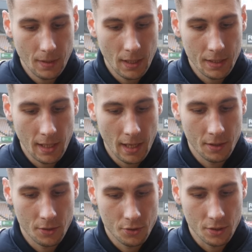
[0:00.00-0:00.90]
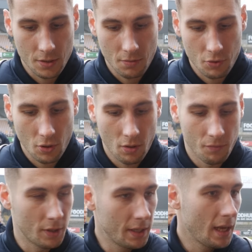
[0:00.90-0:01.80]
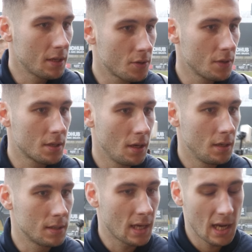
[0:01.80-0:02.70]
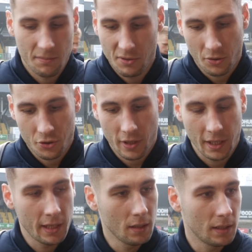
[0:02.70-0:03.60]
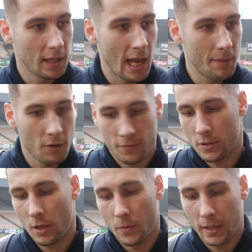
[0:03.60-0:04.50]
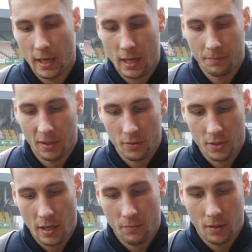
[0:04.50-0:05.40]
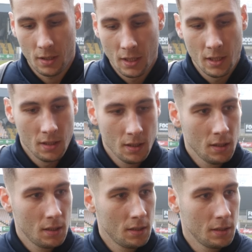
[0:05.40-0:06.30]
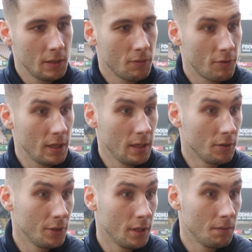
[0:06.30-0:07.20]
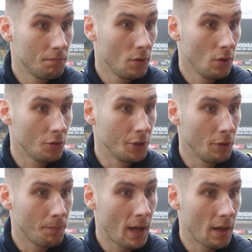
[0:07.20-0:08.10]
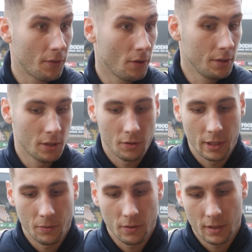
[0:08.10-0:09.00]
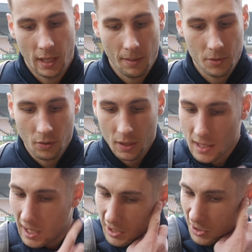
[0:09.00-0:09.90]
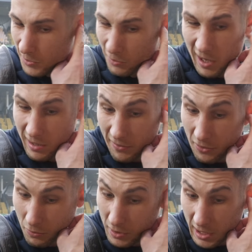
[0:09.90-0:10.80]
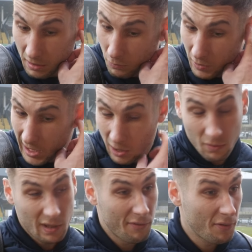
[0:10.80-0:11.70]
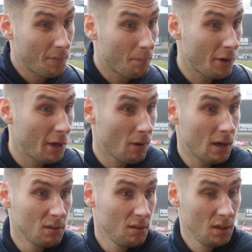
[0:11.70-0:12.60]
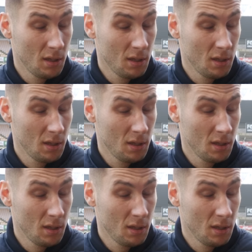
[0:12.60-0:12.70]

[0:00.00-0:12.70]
and yeah, just sort of when he gets to a certain time, you know, try and kill the game off, slow it down because they were, they were really on the, on the up. I thought, you know, they were they kept on attacking us, but I thought we dealt, we dealt with everything pretty well.